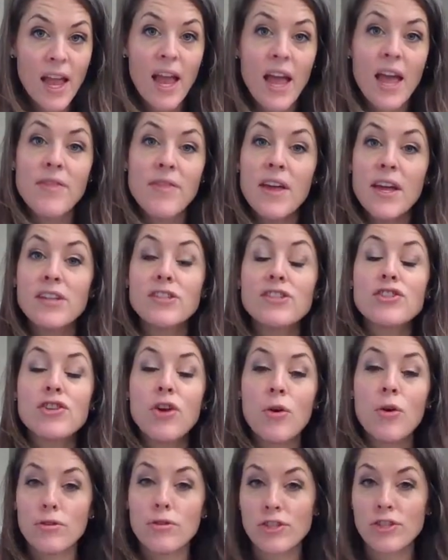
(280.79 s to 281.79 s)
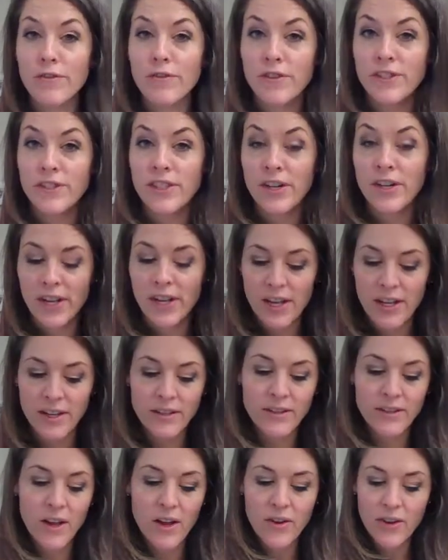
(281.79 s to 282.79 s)
and then total surface area.
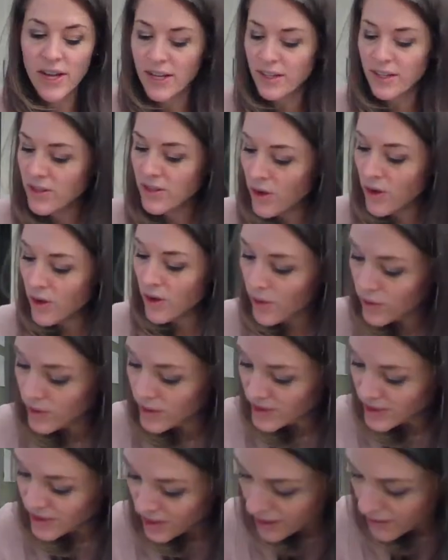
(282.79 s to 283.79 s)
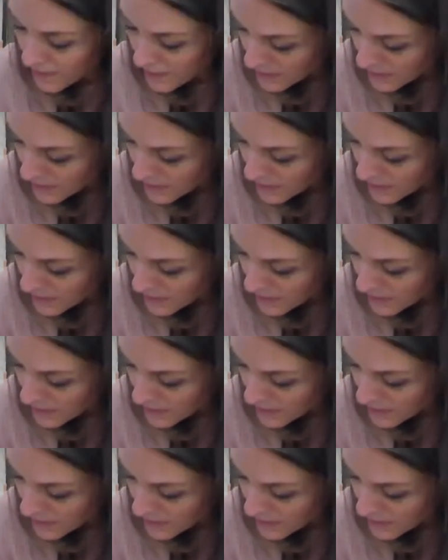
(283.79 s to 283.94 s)
Okay, so let's talk about them